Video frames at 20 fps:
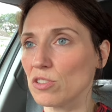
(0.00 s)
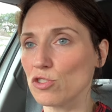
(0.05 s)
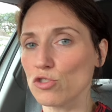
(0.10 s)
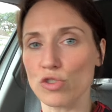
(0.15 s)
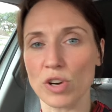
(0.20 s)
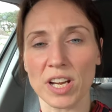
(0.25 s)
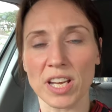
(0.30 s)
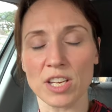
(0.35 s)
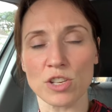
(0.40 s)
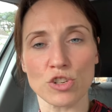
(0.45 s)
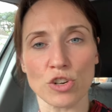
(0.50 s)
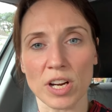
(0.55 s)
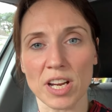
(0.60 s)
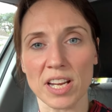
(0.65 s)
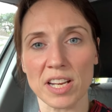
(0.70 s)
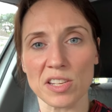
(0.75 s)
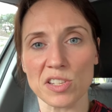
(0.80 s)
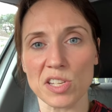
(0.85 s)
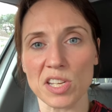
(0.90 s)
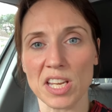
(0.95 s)

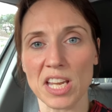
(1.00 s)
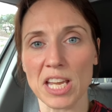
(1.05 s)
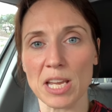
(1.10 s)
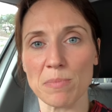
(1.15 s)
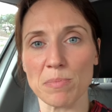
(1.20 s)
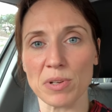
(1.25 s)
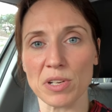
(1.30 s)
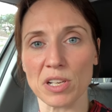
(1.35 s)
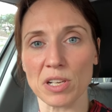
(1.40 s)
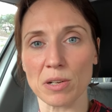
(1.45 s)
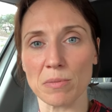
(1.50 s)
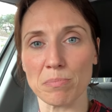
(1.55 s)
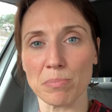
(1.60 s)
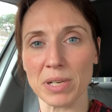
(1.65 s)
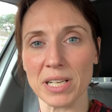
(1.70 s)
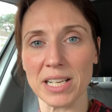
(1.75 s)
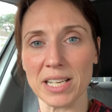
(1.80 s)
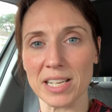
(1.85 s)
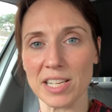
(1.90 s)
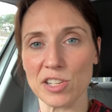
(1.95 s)
tricky to keep in a
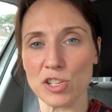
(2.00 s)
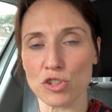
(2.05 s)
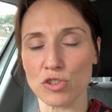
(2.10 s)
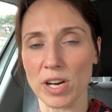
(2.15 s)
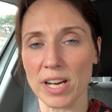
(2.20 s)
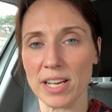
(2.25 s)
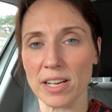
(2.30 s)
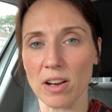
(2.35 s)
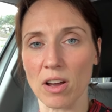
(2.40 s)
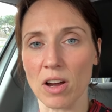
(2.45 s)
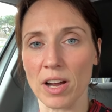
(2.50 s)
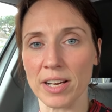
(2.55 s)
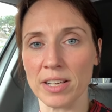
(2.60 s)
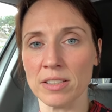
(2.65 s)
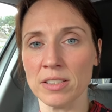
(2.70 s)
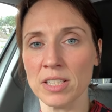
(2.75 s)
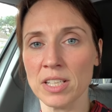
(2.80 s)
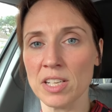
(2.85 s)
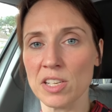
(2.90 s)
completely straight line.